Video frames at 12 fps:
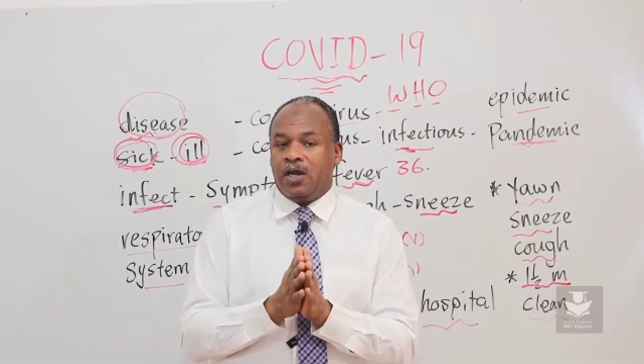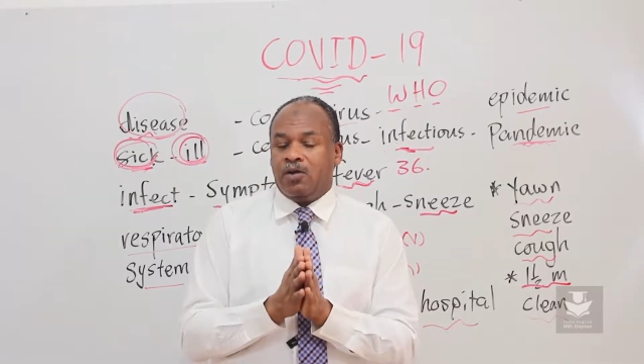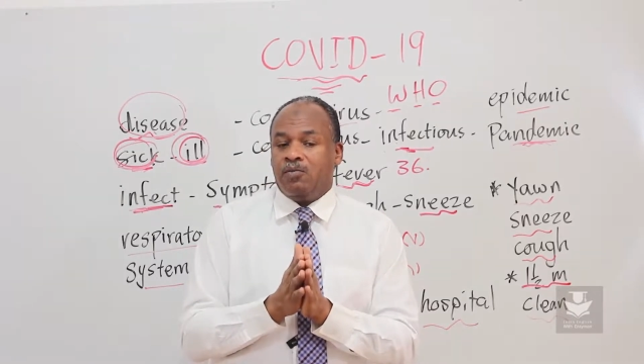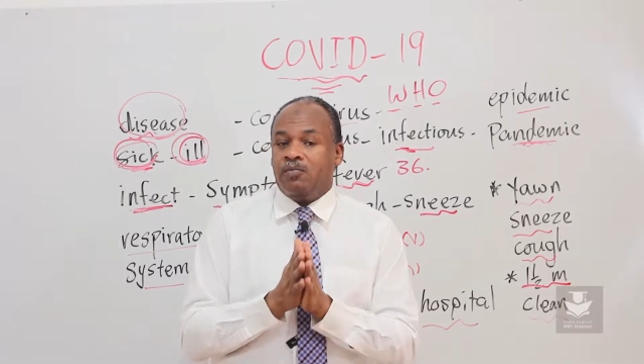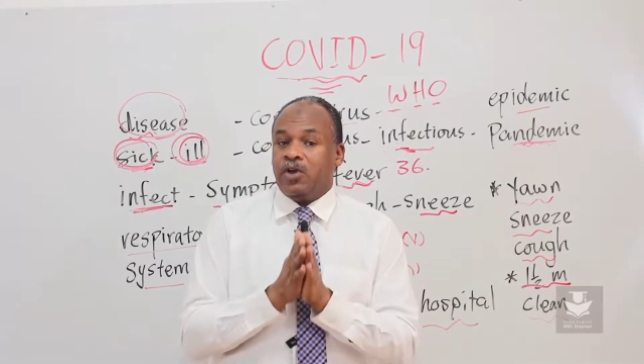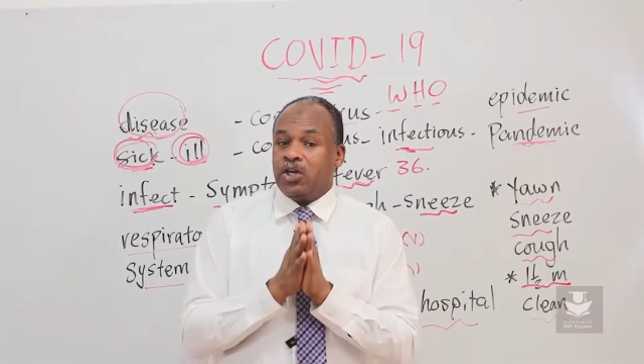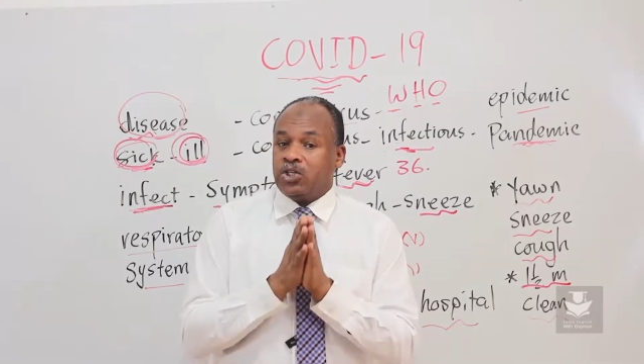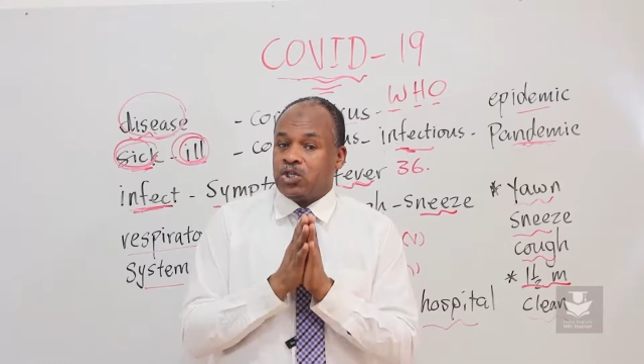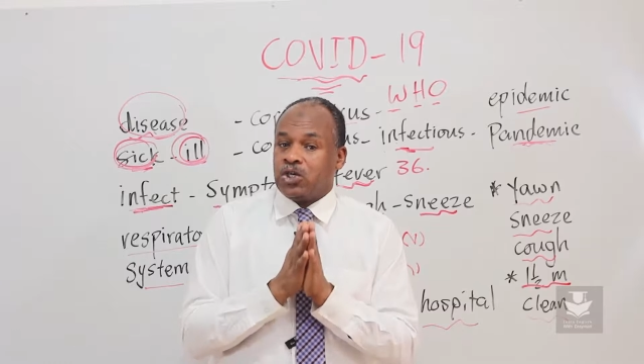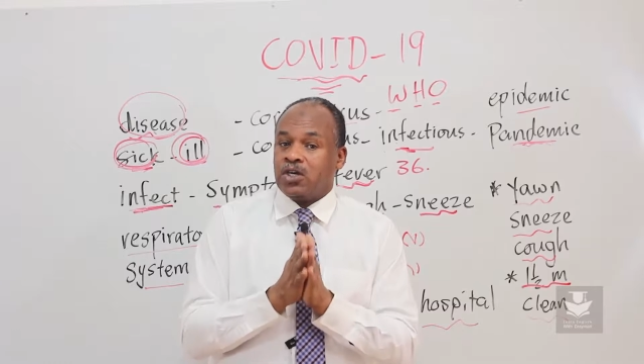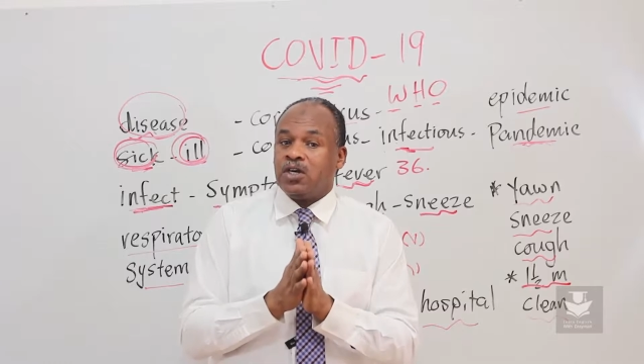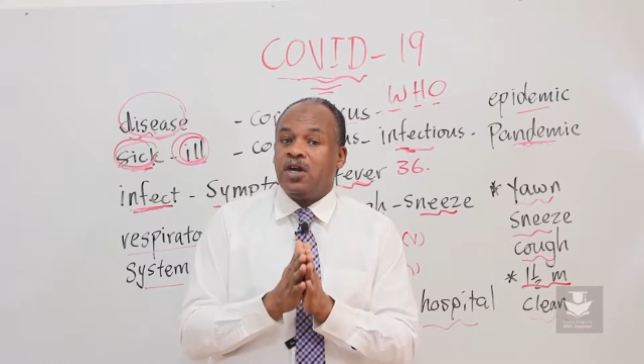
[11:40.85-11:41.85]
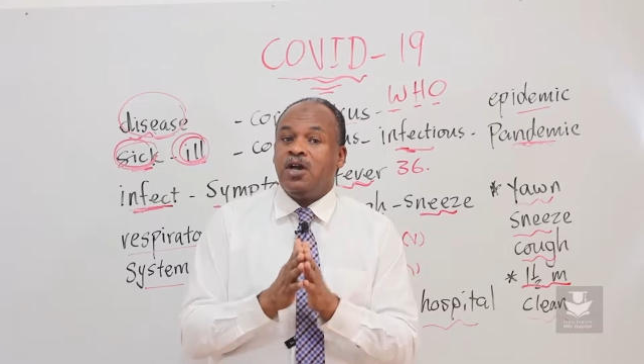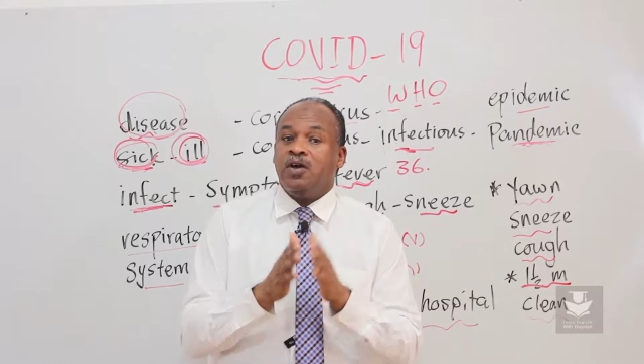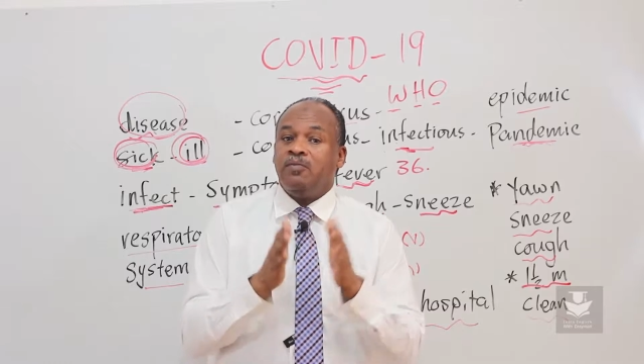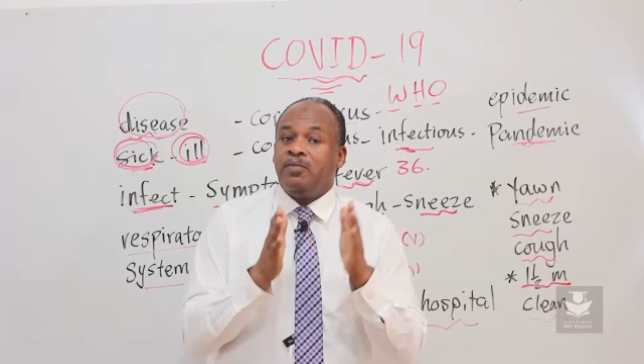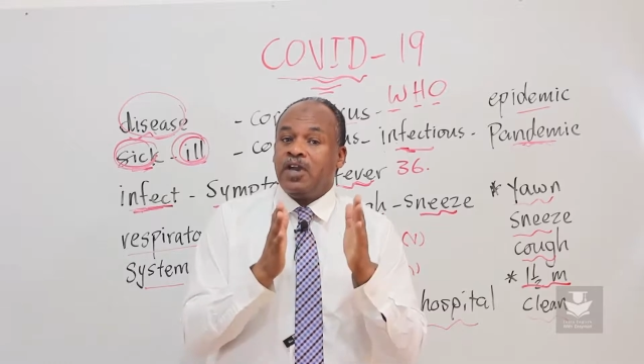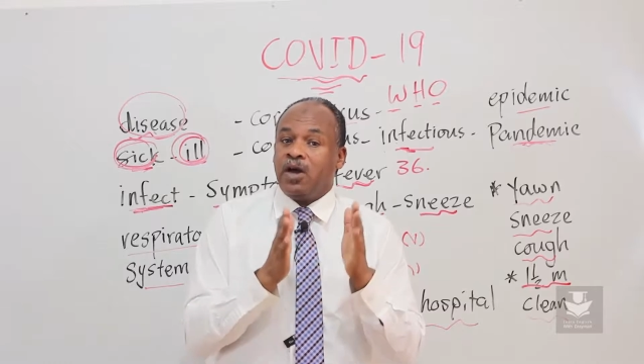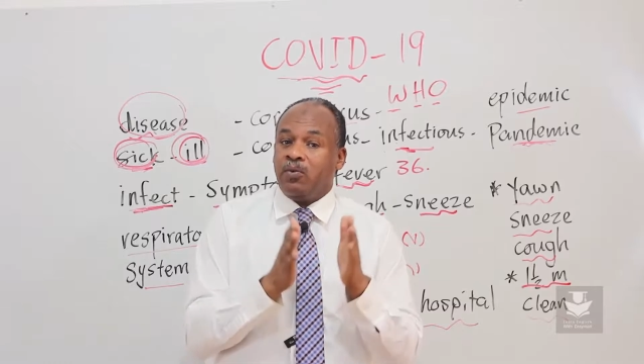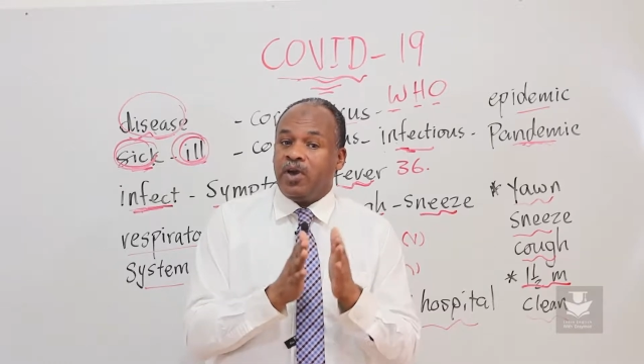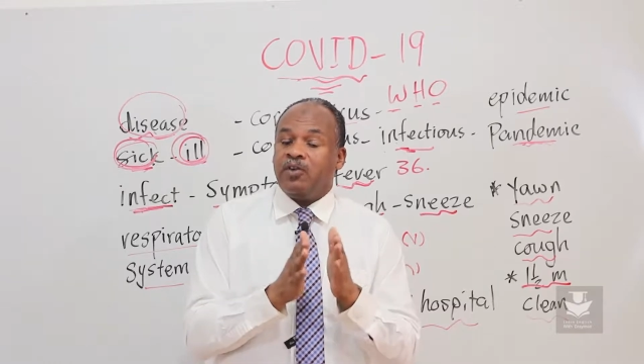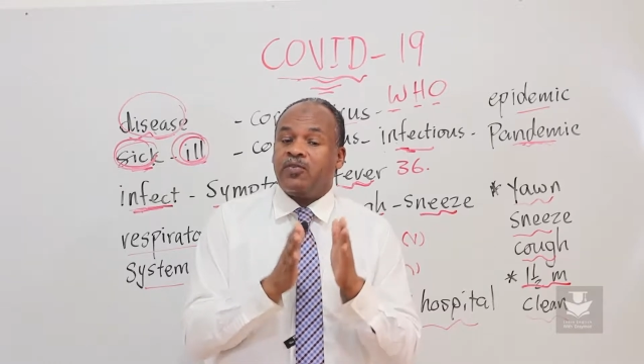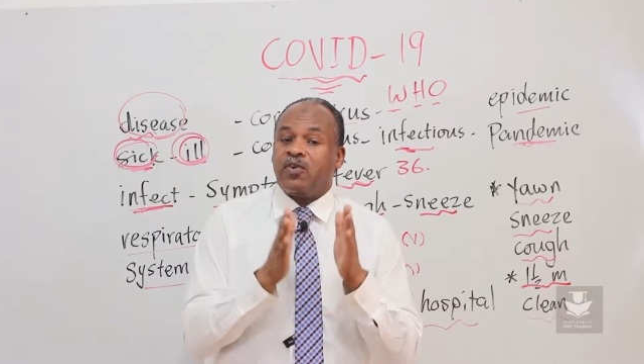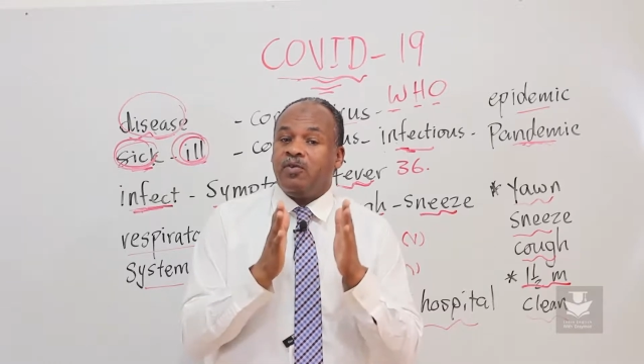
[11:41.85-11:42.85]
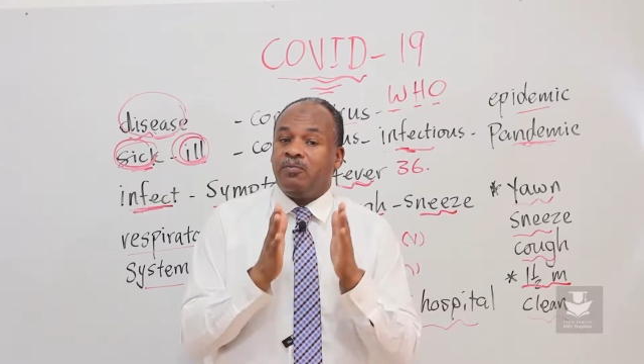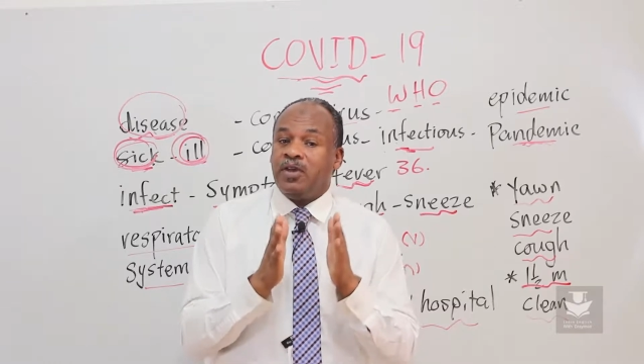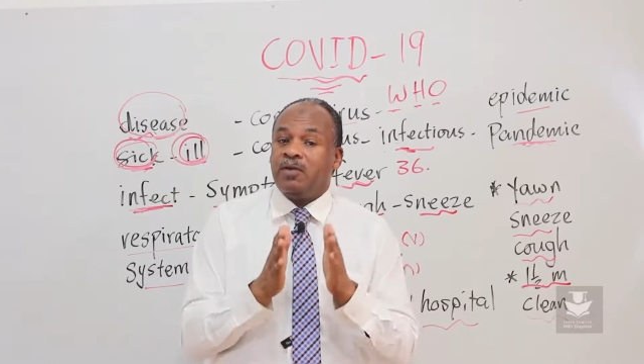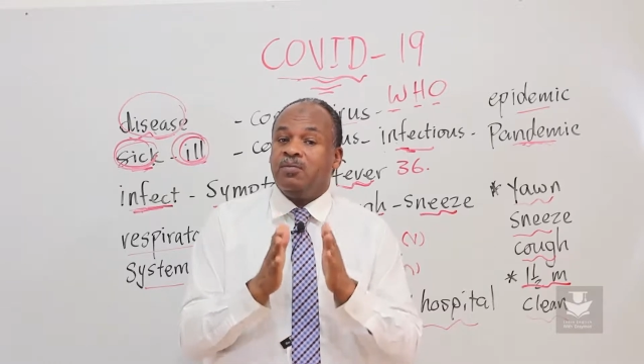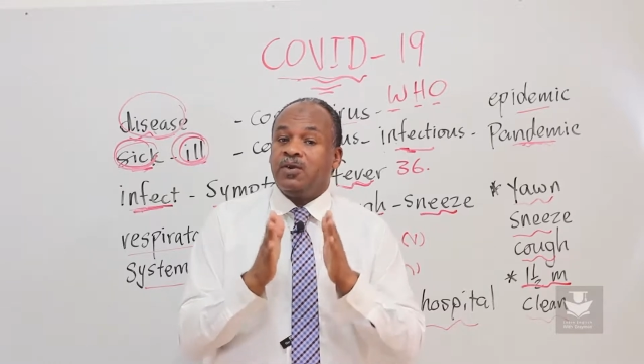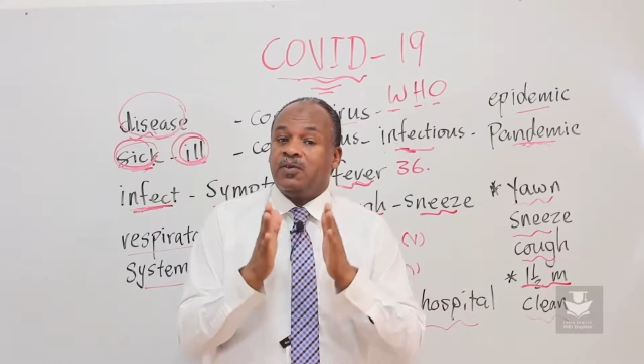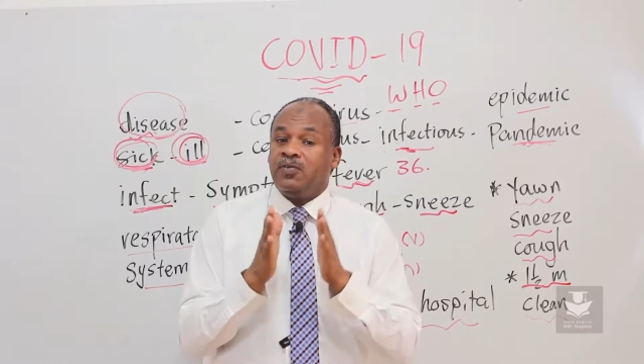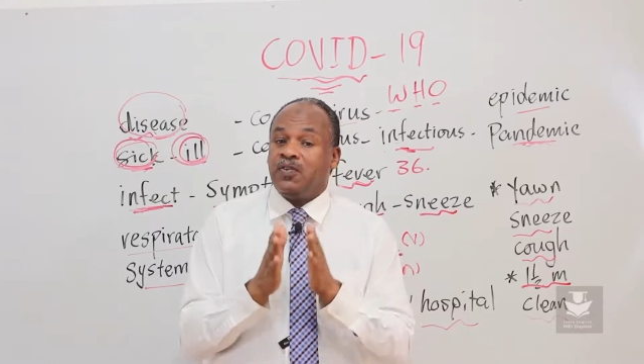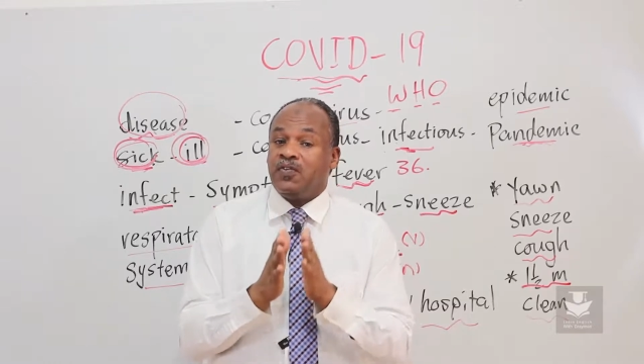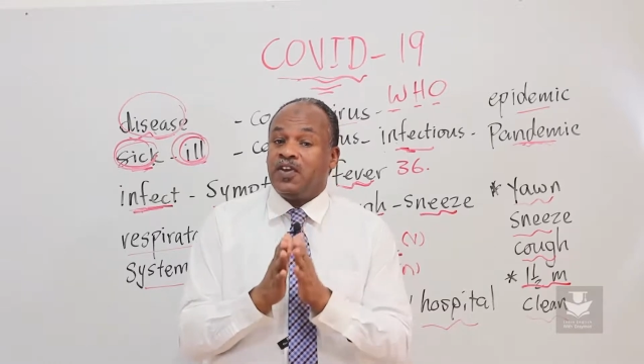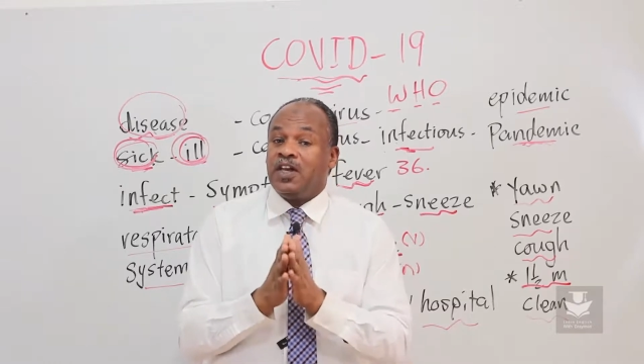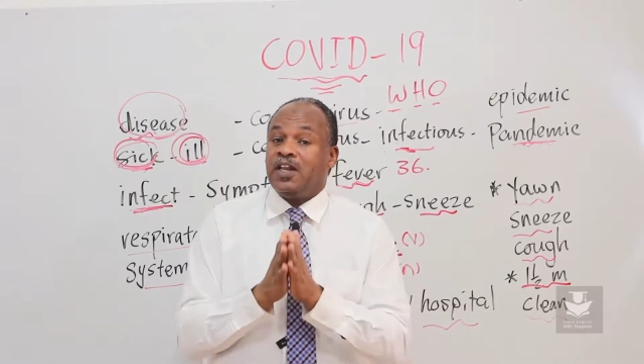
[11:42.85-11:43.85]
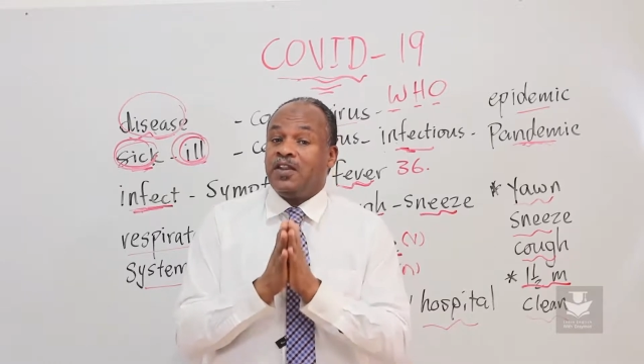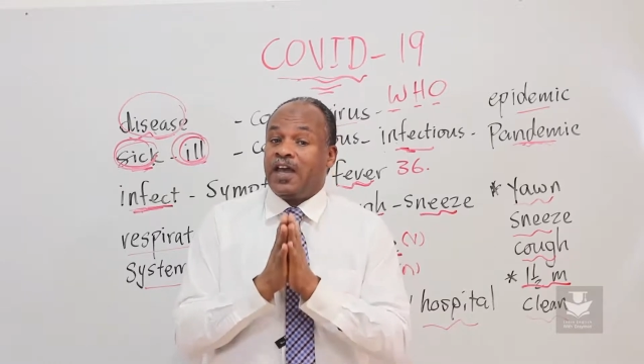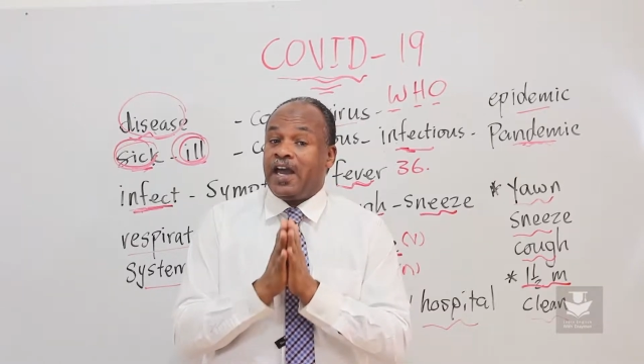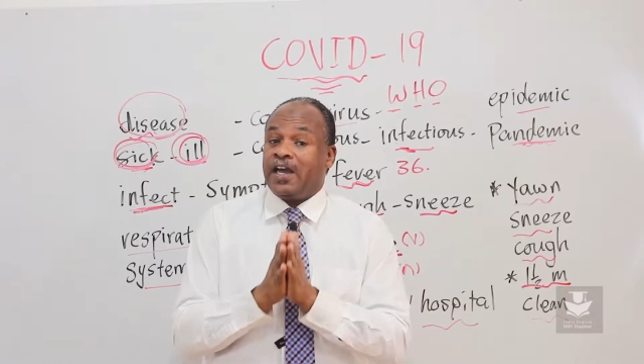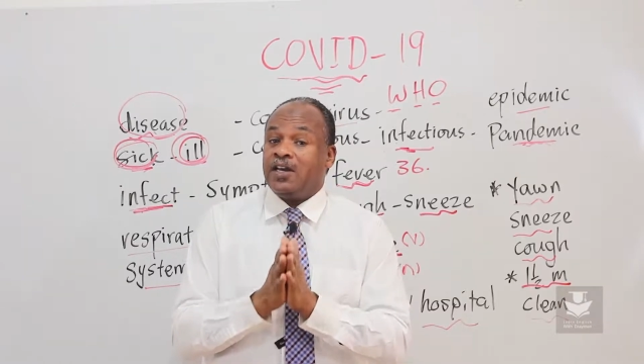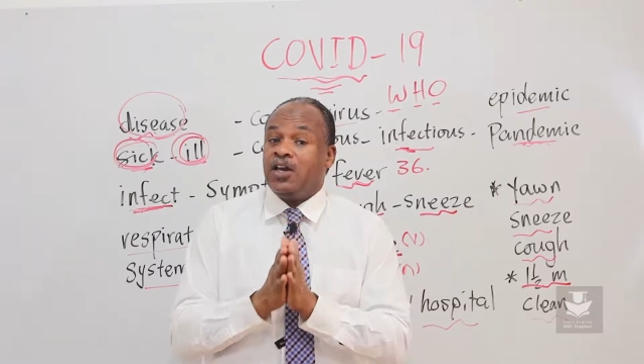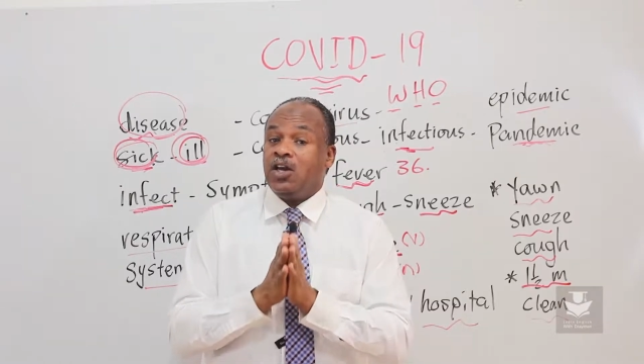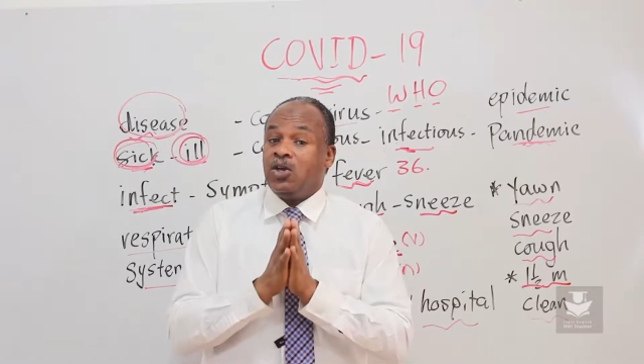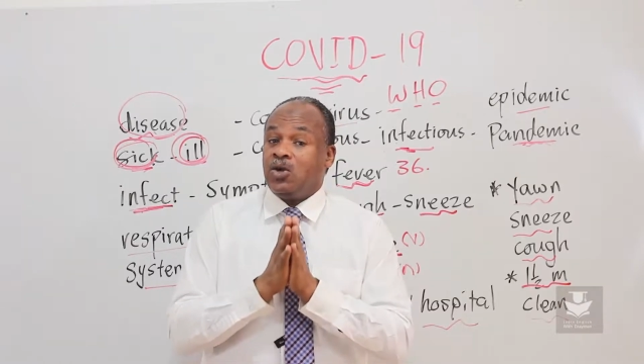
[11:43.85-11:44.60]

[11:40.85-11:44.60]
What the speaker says: Make sure be away from people if you feel that